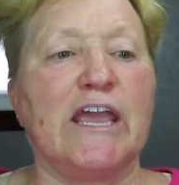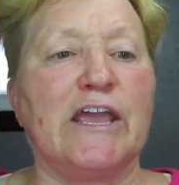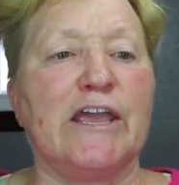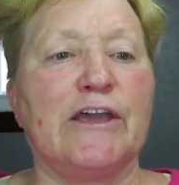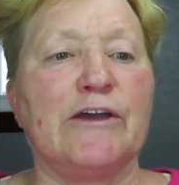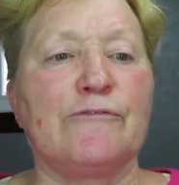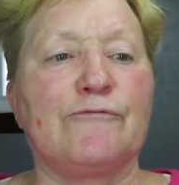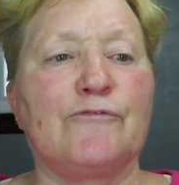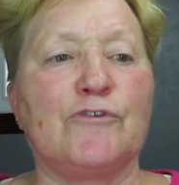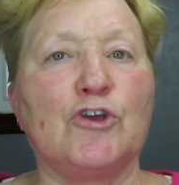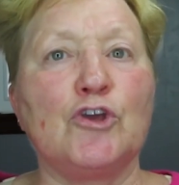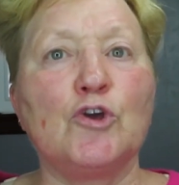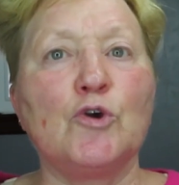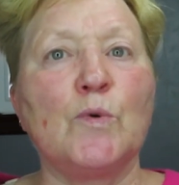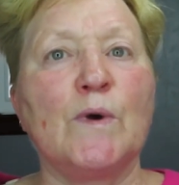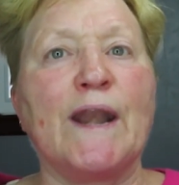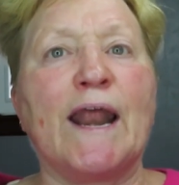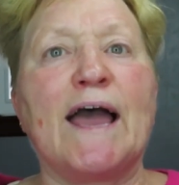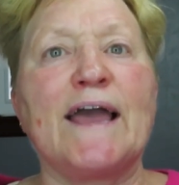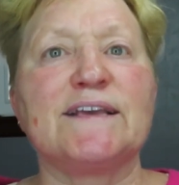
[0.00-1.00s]
If
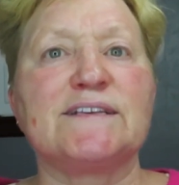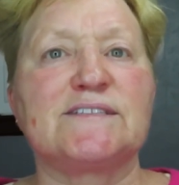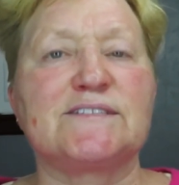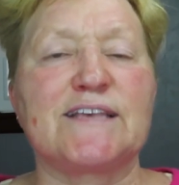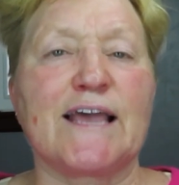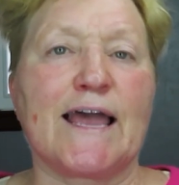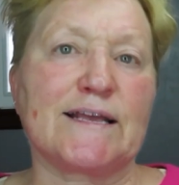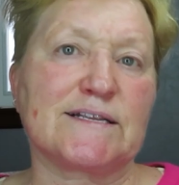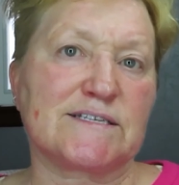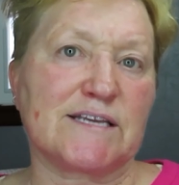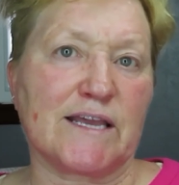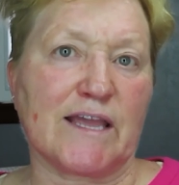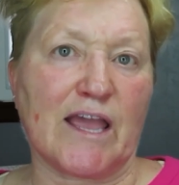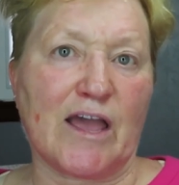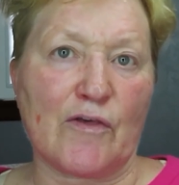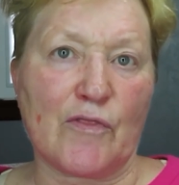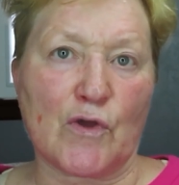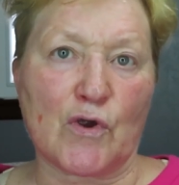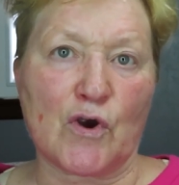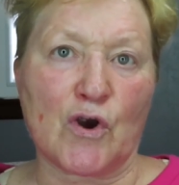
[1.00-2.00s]
you and I sat
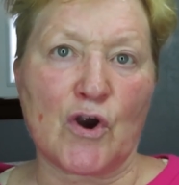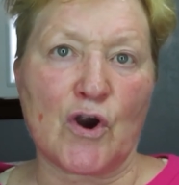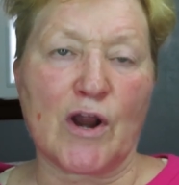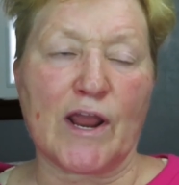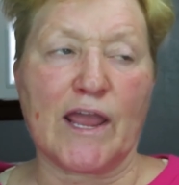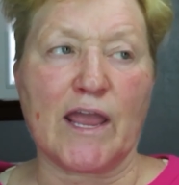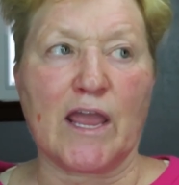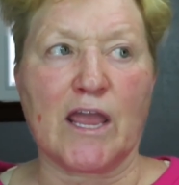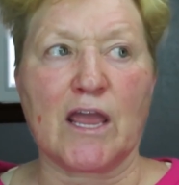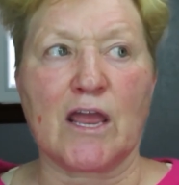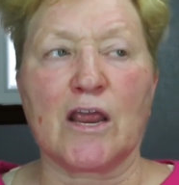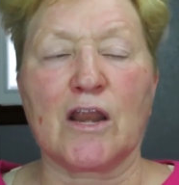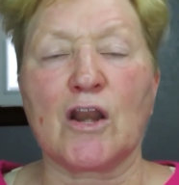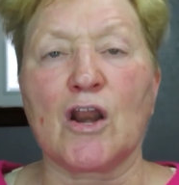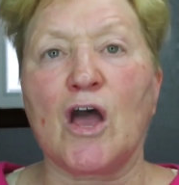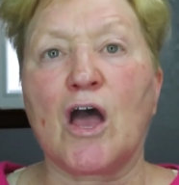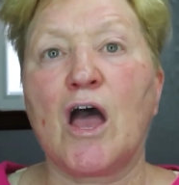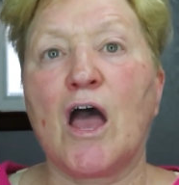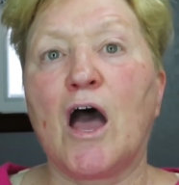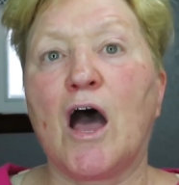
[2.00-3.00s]
together
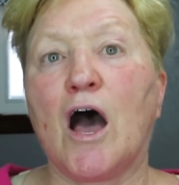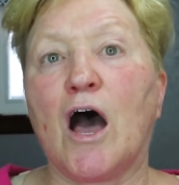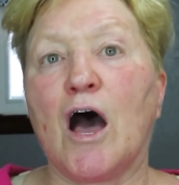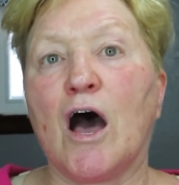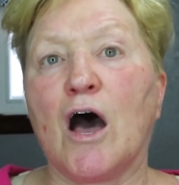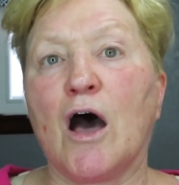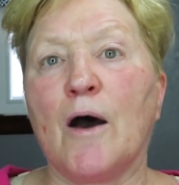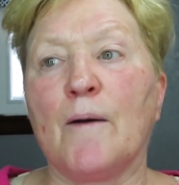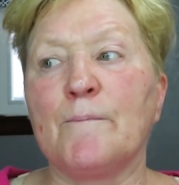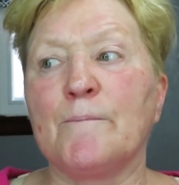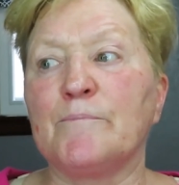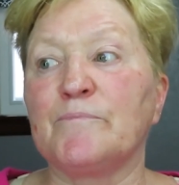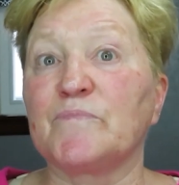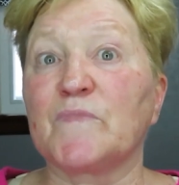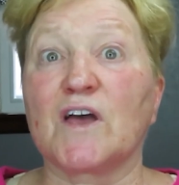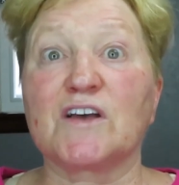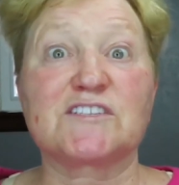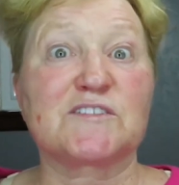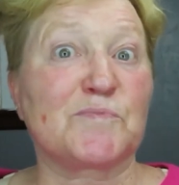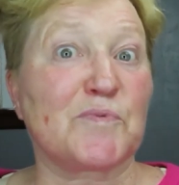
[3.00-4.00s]
in
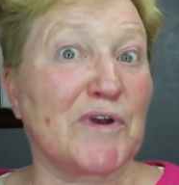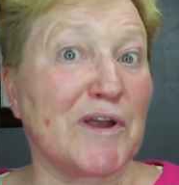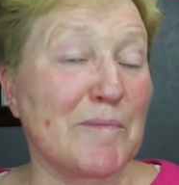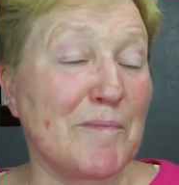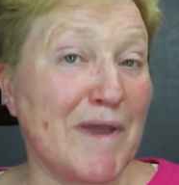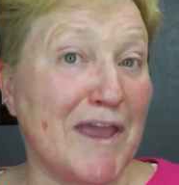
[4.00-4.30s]
a spring